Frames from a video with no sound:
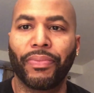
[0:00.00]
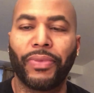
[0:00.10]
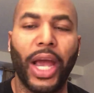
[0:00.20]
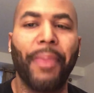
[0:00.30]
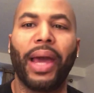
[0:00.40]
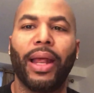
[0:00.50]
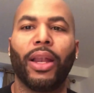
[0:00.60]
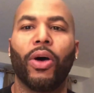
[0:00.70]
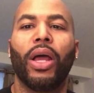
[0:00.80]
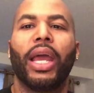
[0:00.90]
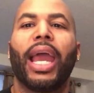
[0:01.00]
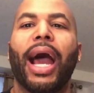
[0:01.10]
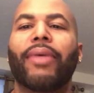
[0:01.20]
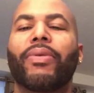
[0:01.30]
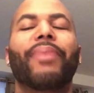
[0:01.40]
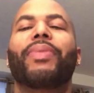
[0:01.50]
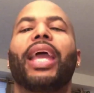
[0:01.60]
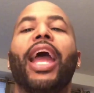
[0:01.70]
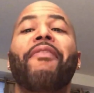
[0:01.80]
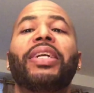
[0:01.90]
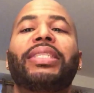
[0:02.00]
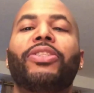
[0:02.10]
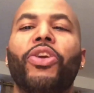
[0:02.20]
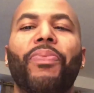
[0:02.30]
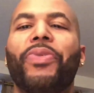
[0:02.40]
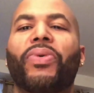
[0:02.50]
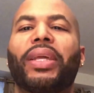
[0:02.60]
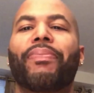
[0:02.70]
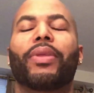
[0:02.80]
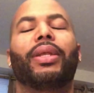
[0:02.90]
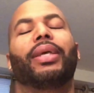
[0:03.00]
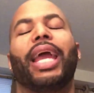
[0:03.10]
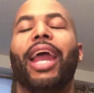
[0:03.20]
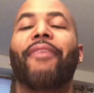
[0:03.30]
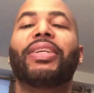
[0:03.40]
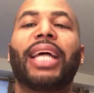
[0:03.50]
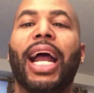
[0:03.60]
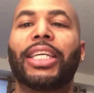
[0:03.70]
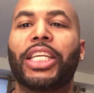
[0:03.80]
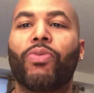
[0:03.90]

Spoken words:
Tell me how that every time she